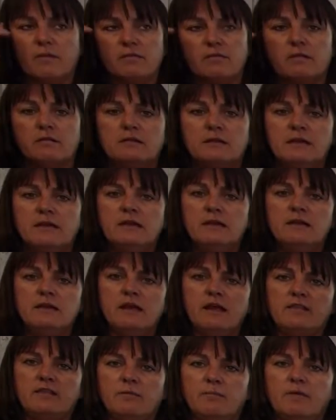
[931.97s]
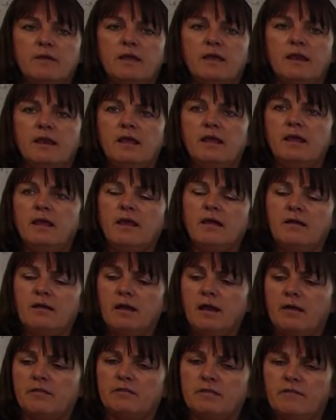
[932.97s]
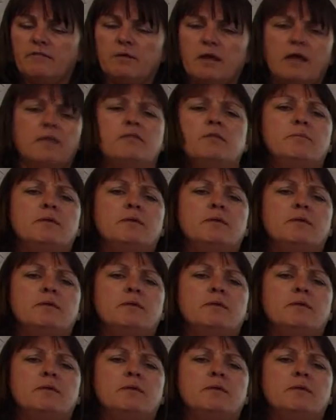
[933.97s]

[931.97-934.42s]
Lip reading: lead at the beginning, at